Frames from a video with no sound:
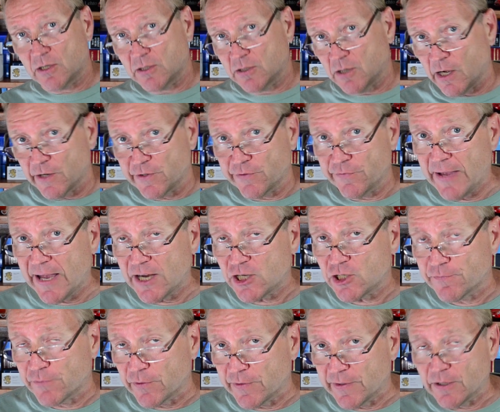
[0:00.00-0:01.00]
cause of
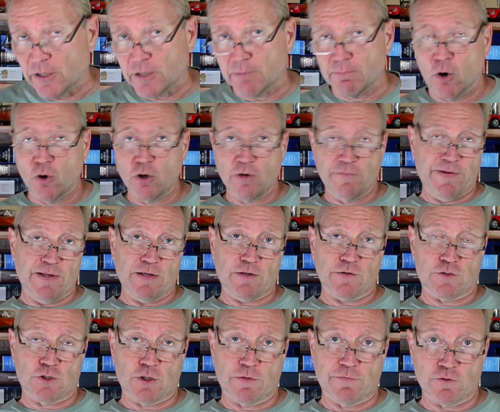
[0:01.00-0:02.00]
action for a thing called the Motor
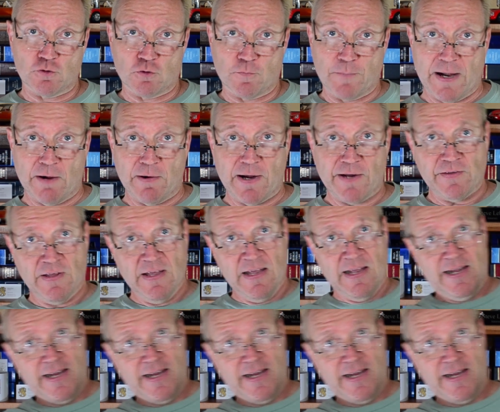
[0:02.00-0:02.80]
Vehicle Service Repair Act.